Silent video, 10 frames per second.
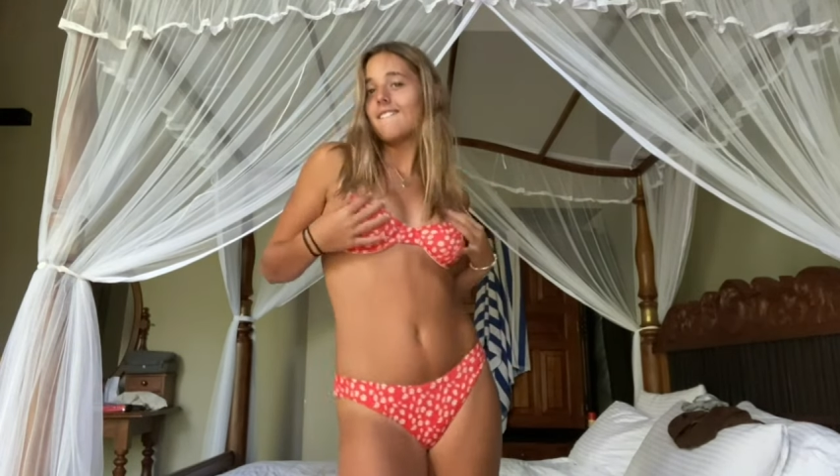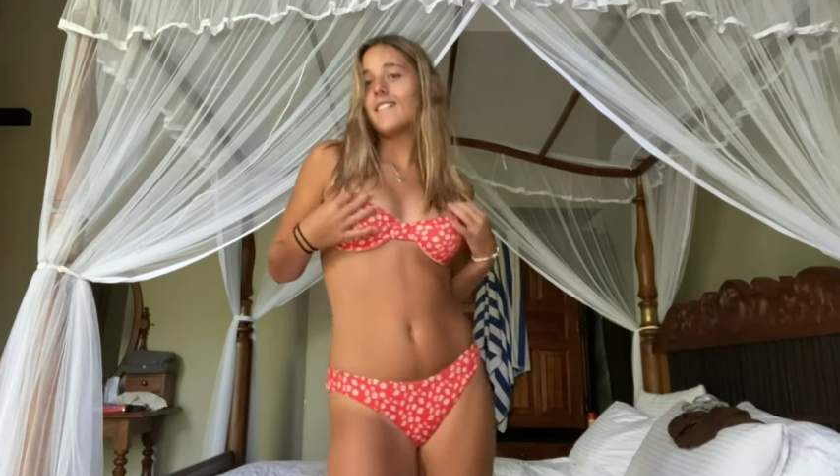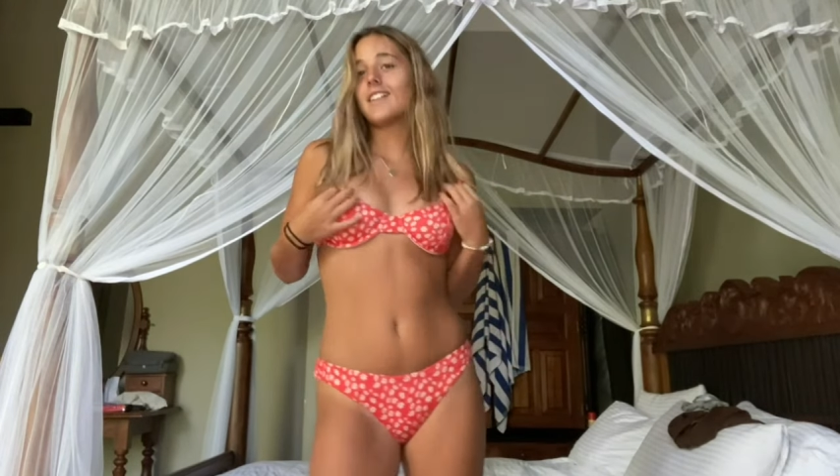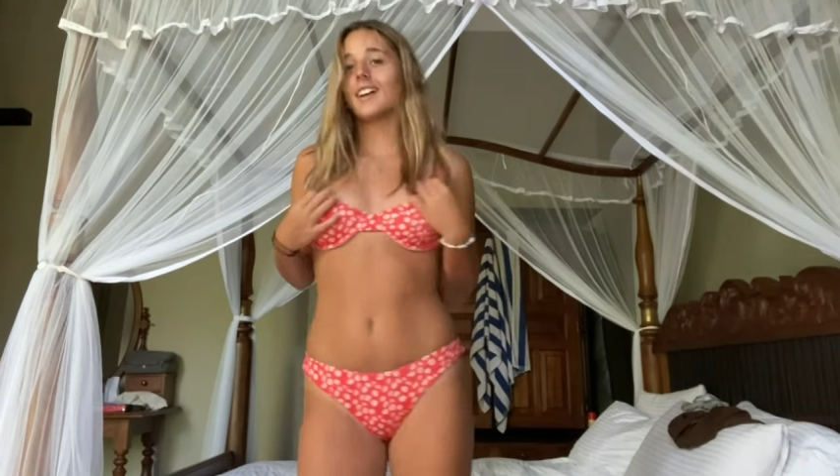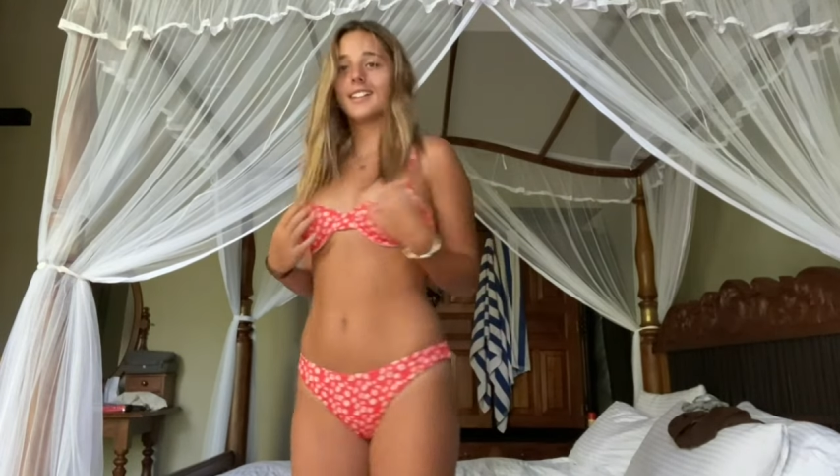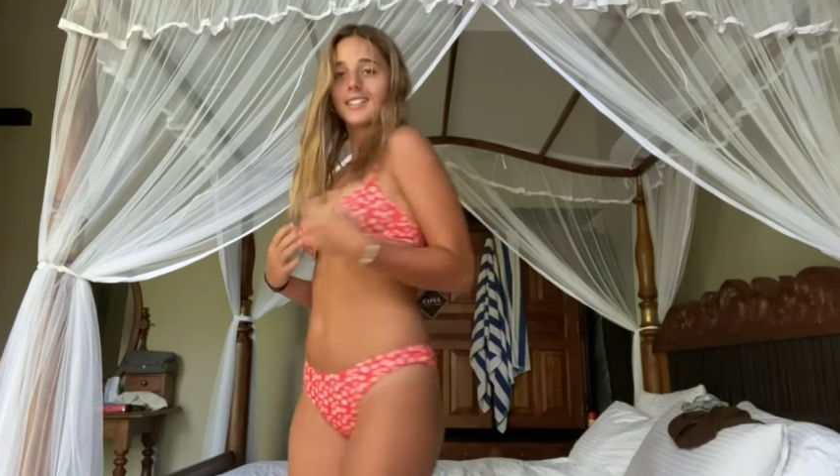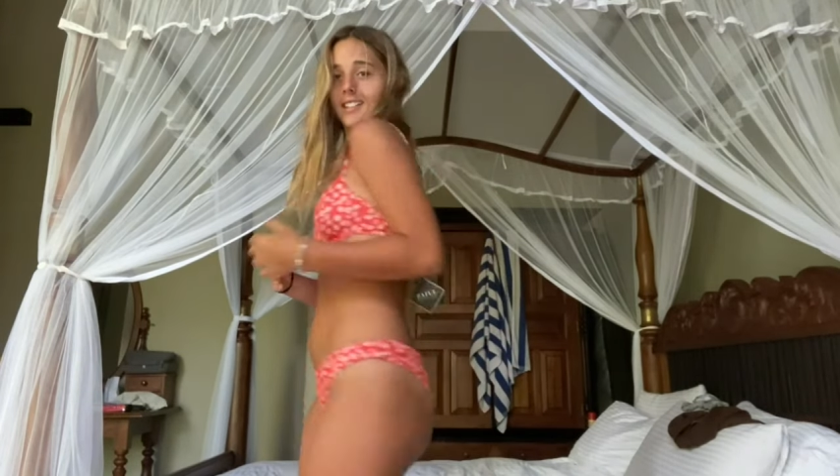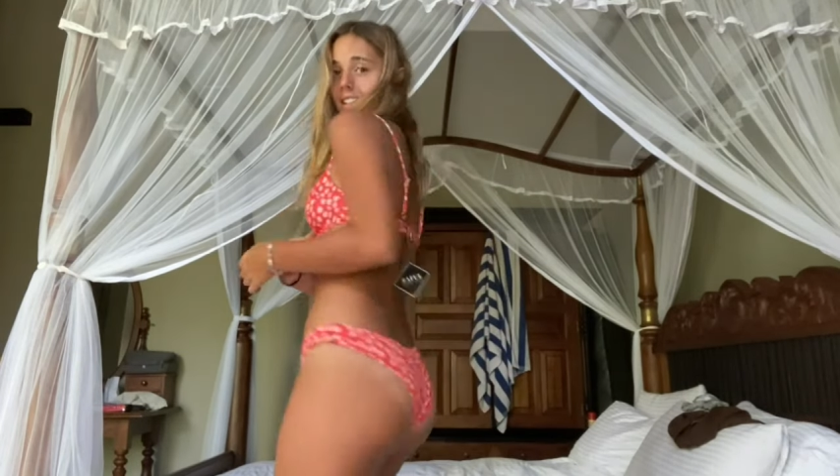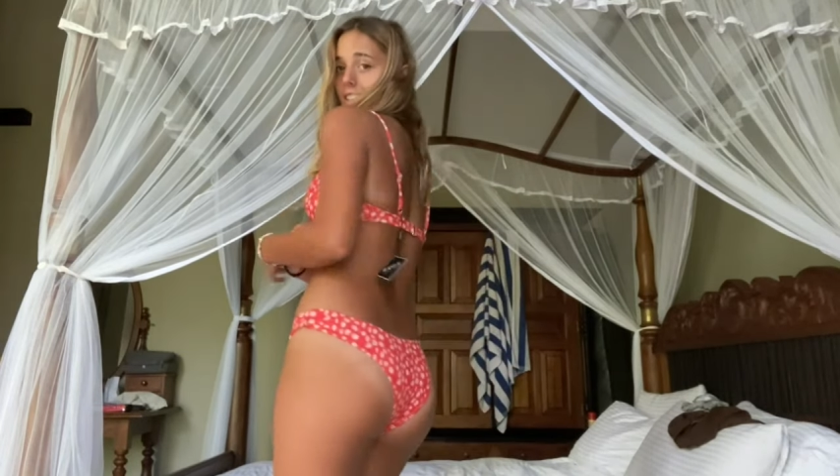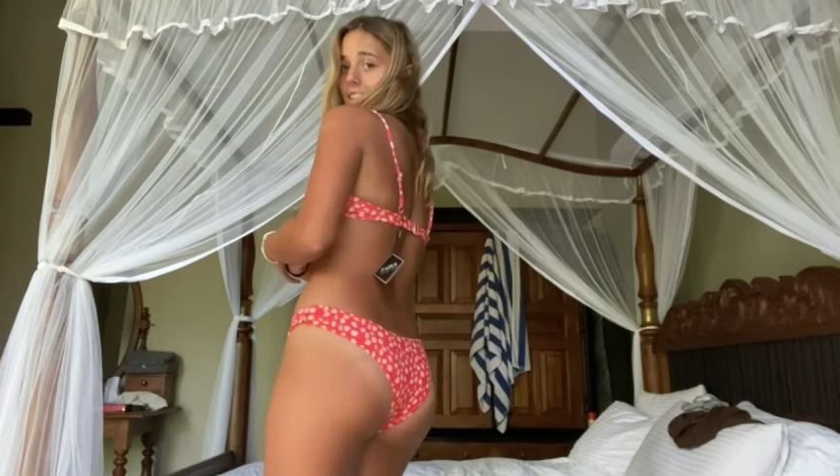Very nice.
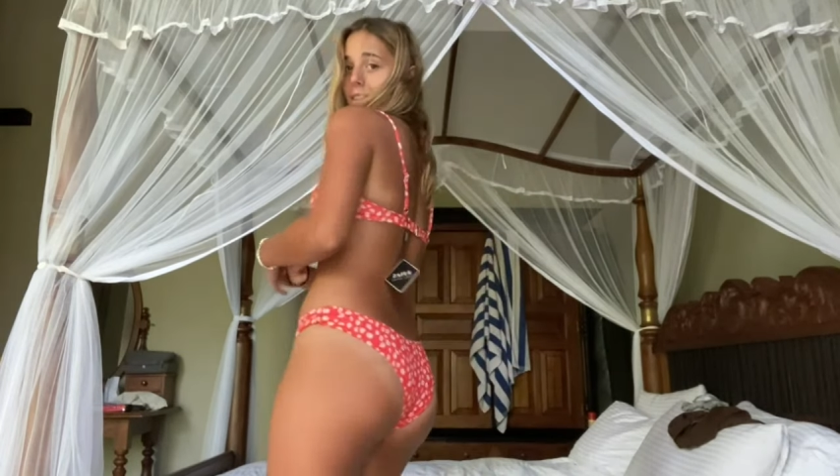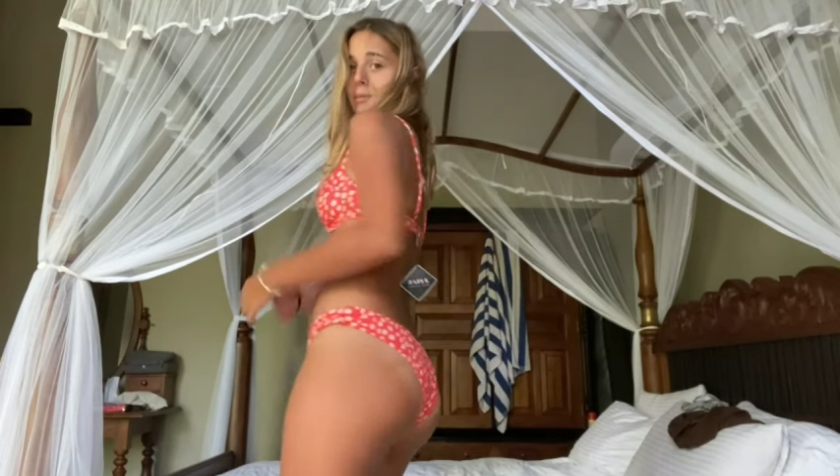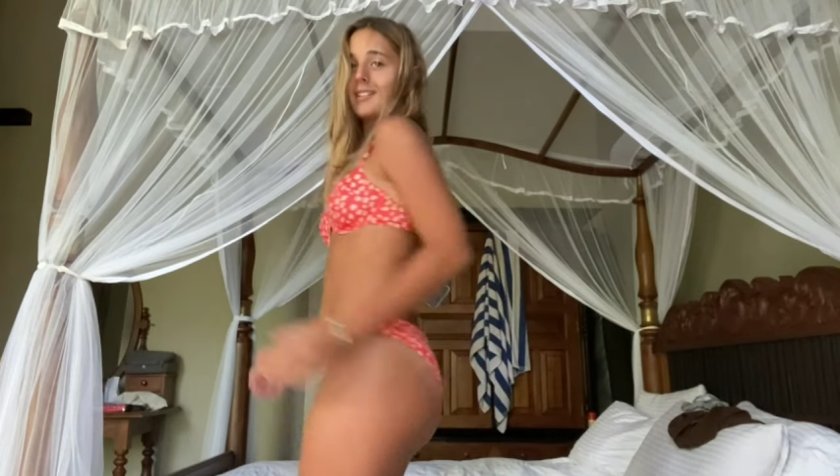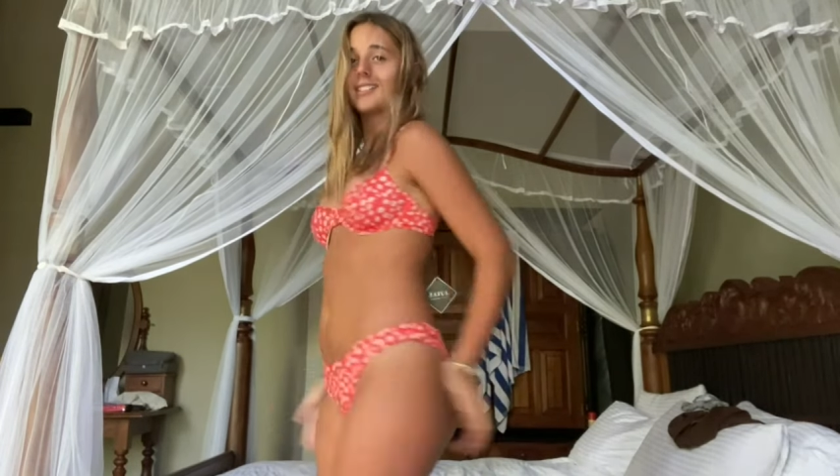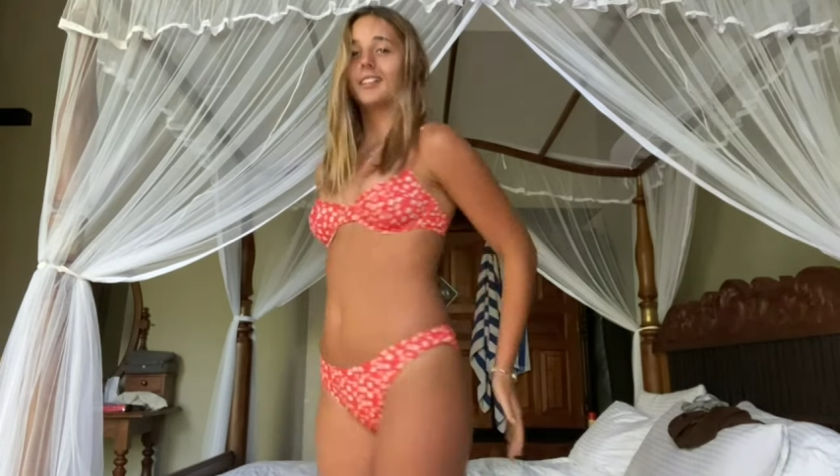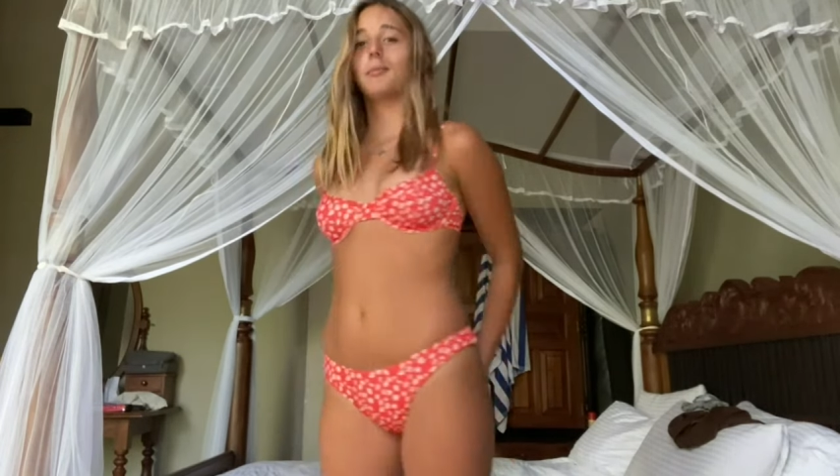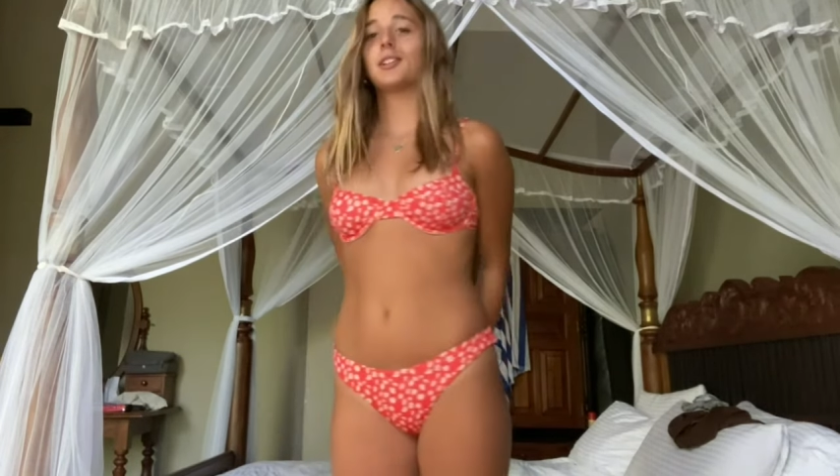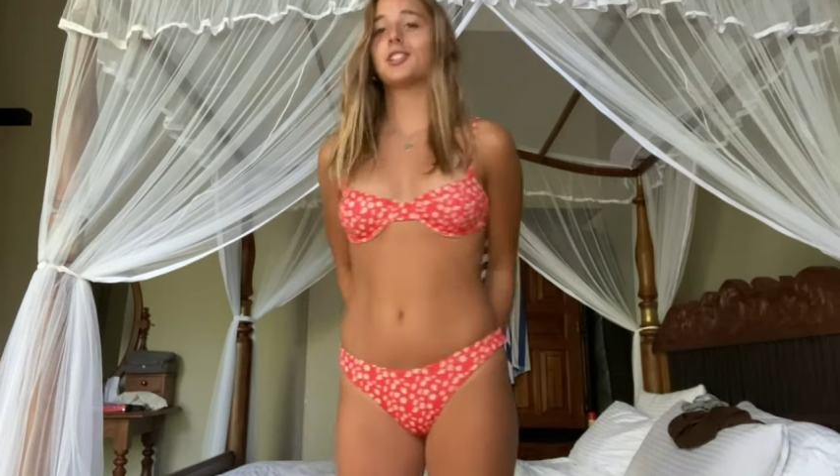And the butt's a little bit